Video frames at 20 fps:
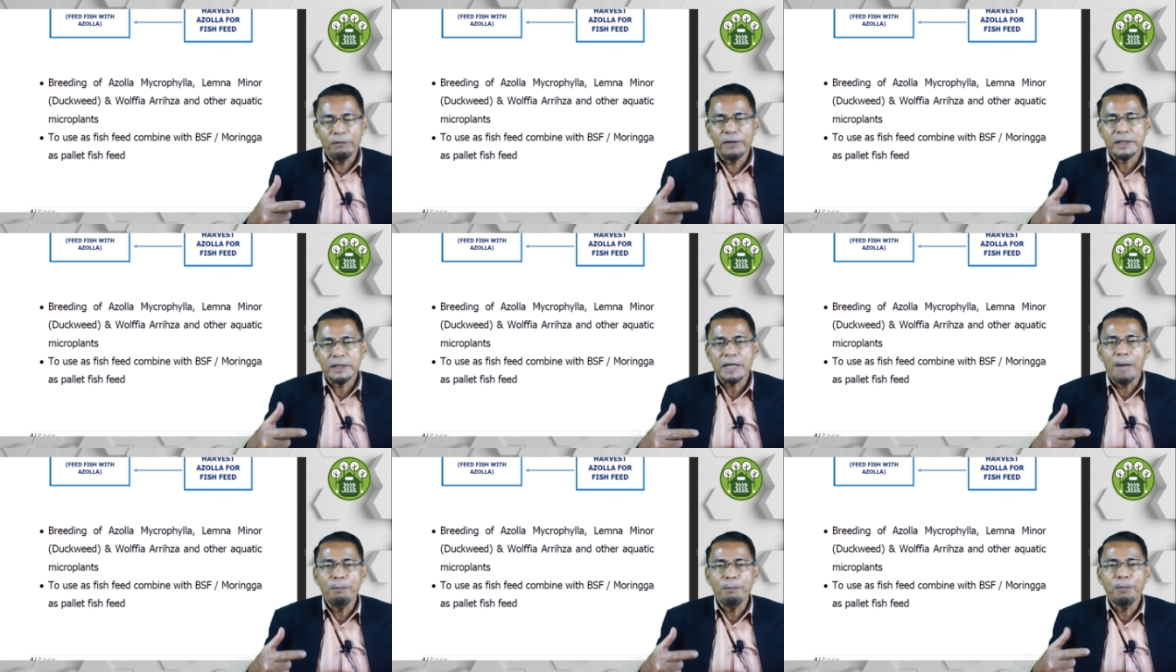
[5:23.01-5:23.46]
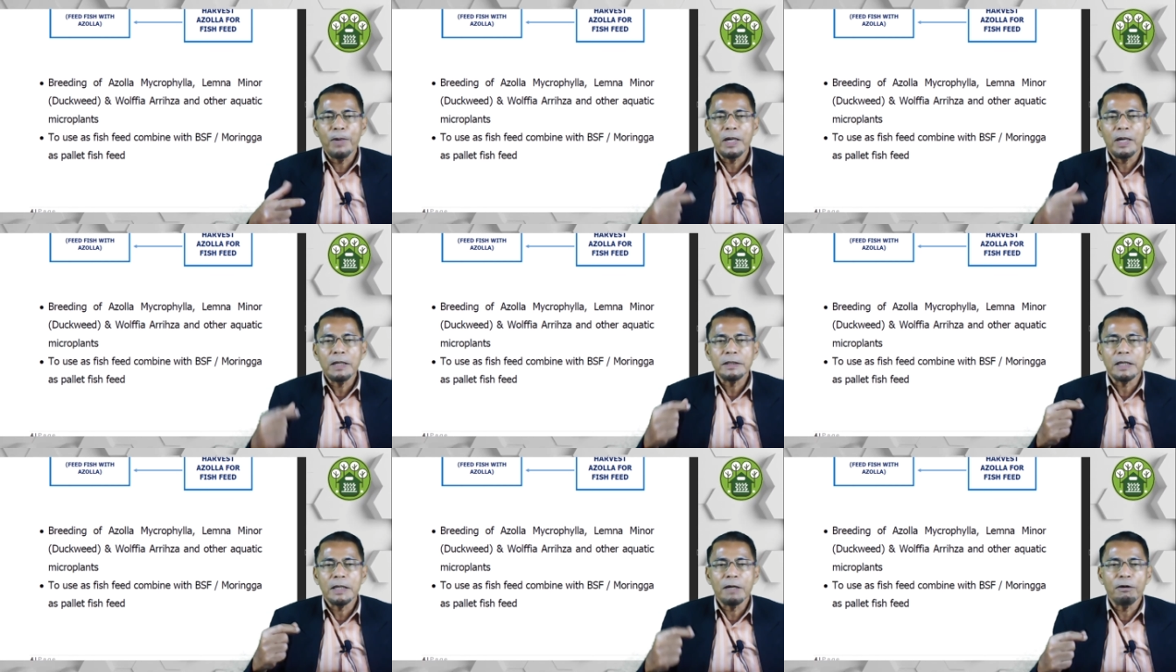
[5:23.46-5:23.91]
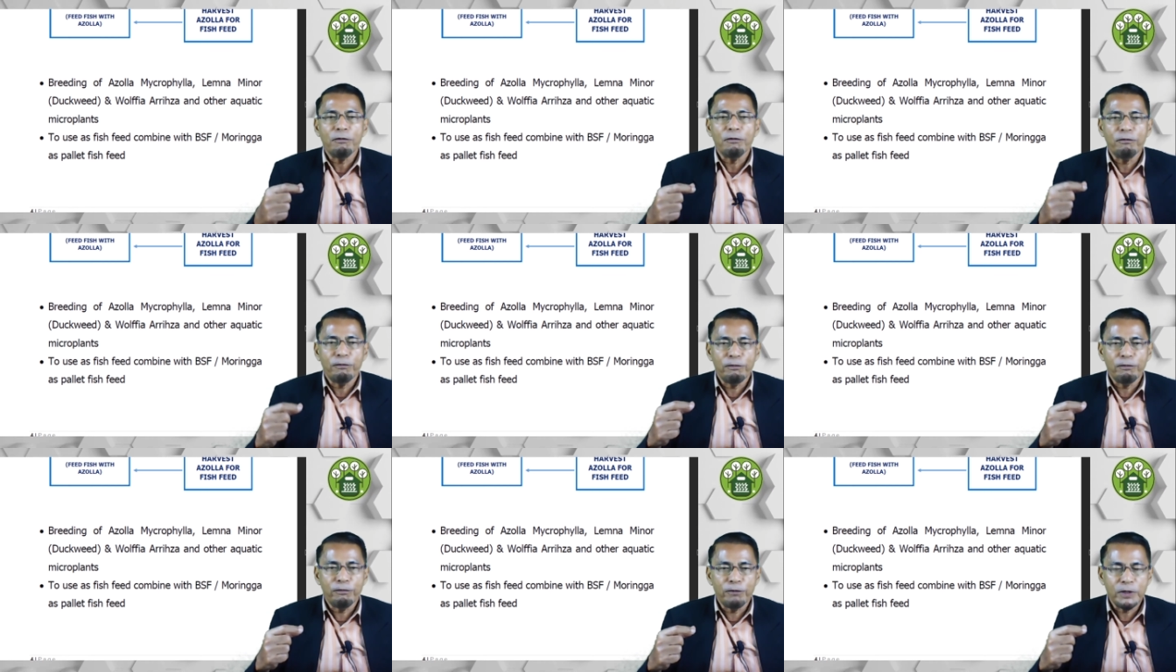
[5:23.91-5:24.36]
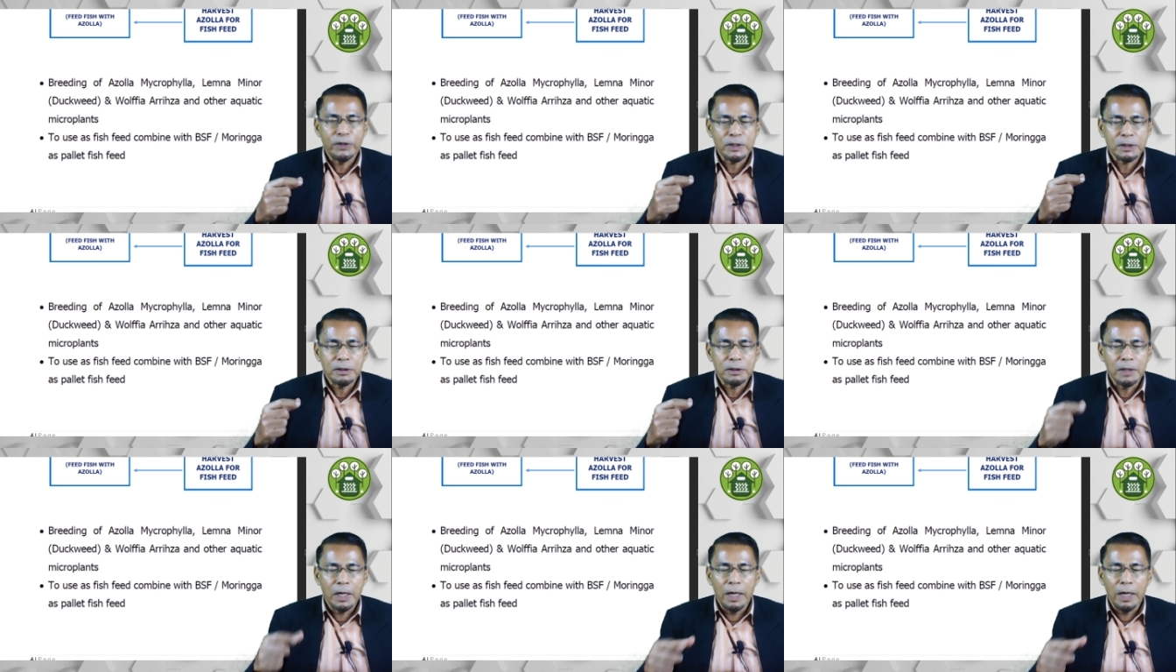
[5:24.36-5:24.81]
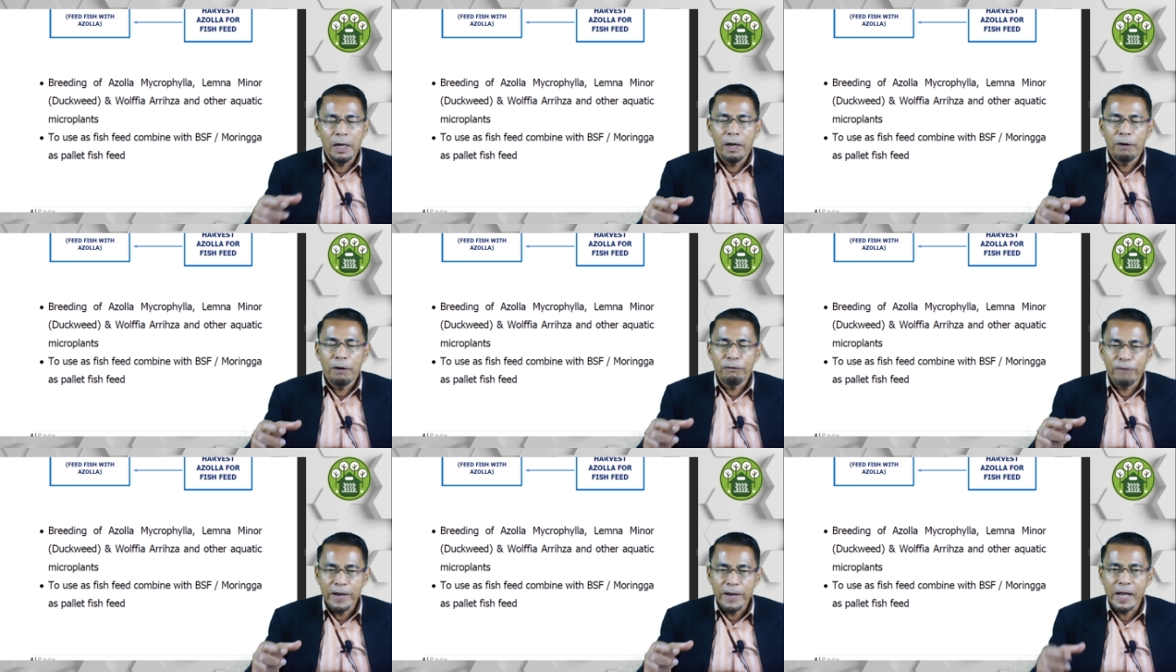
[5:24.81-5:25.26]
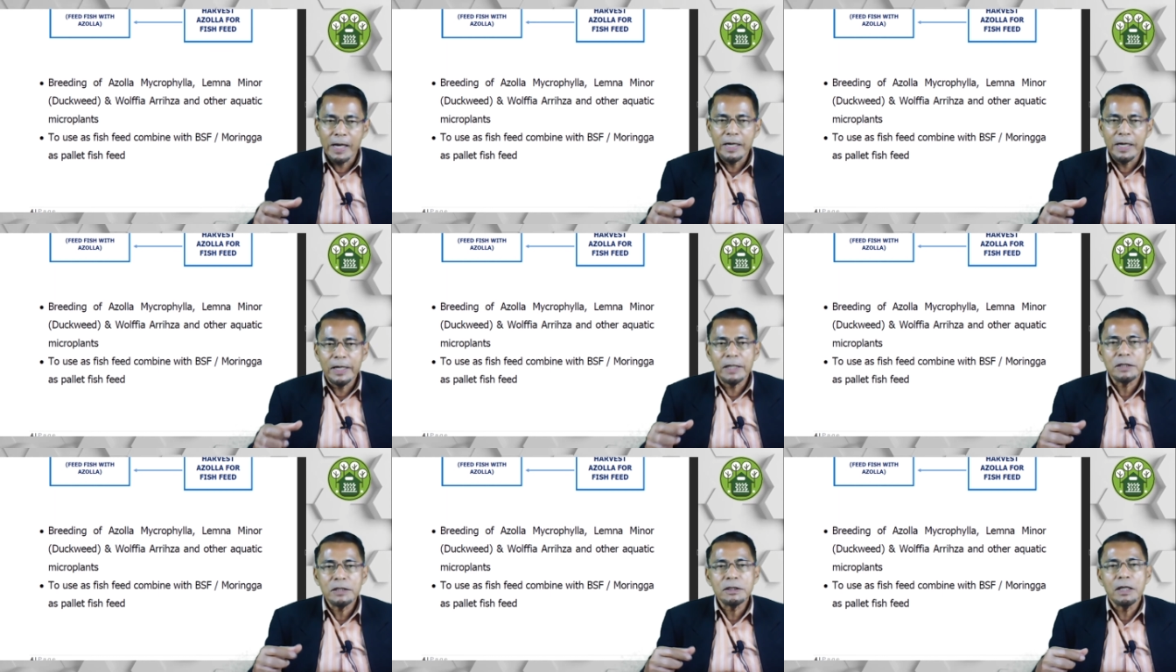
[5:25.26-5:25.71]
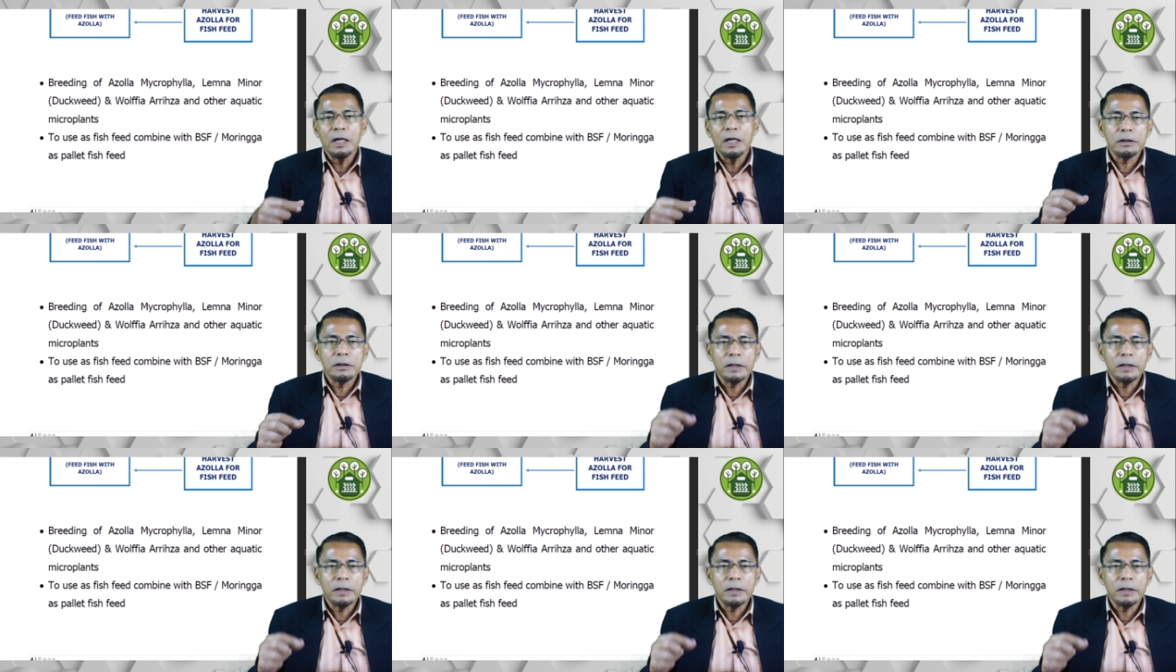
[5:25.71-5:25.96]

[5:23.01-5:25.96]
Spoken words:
For example, the fish fingerlings